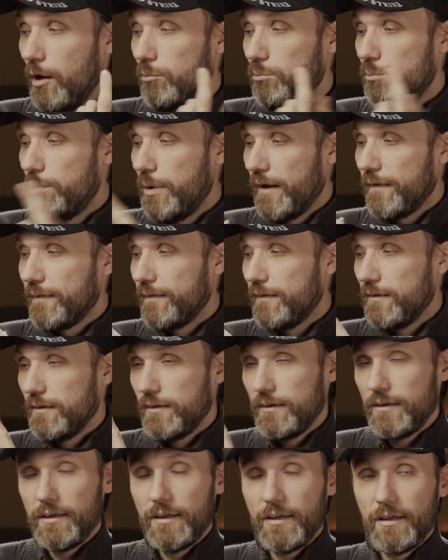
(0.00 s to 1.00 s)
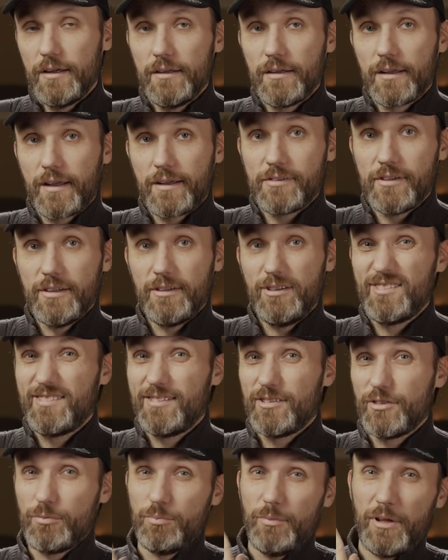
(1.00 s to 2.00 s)
But uh, like I said,
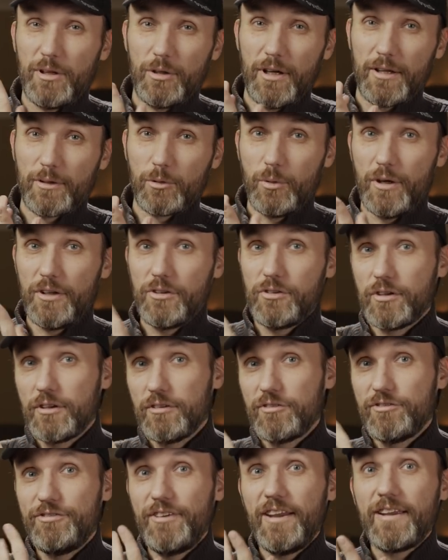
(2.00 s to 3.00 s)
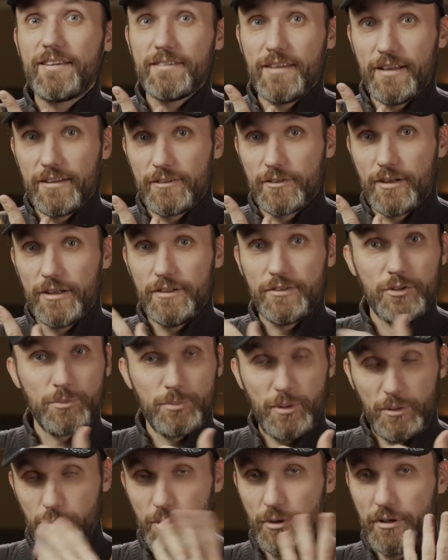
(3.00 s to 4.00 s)
there's many other ways you could fake that, right?
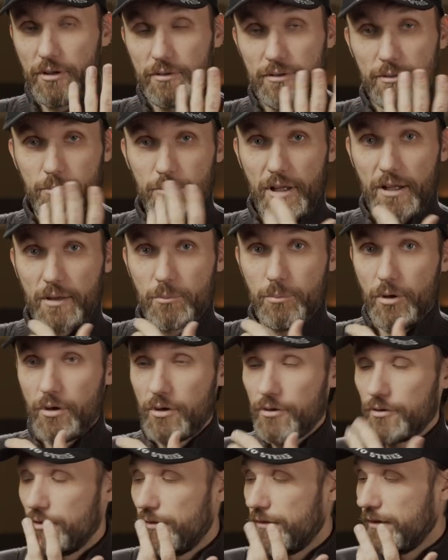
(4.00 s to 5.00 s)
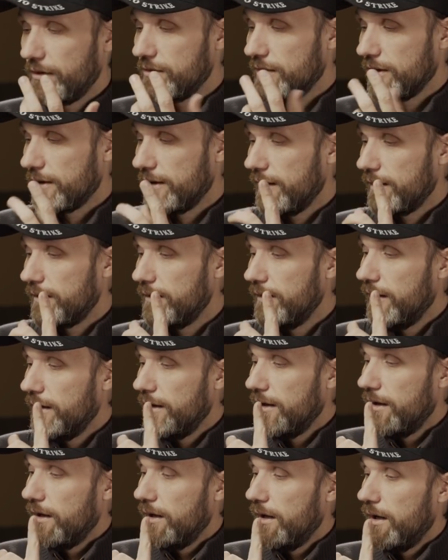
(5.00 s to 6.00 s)
Just by putting the black bars and things like that.
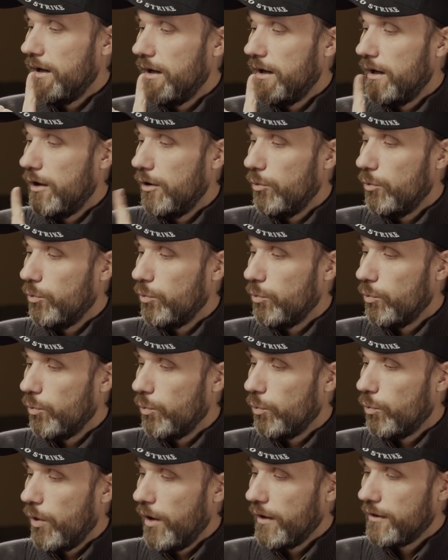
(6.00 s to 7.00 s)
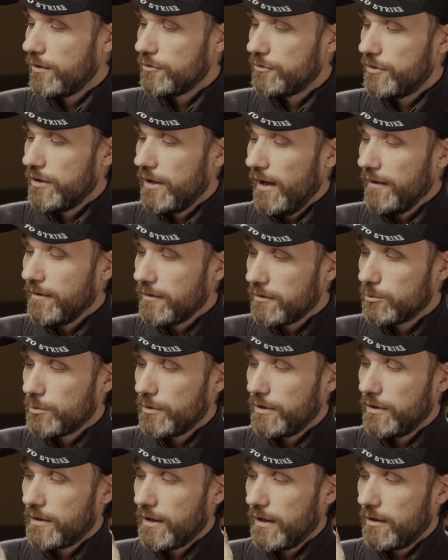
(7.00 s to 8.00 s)
Uh, one of the other
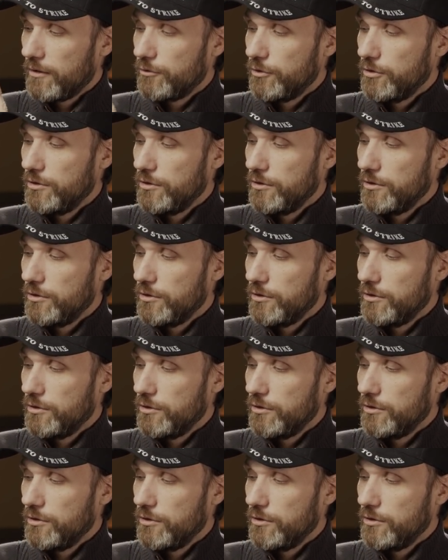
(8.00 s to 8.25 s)
really kind of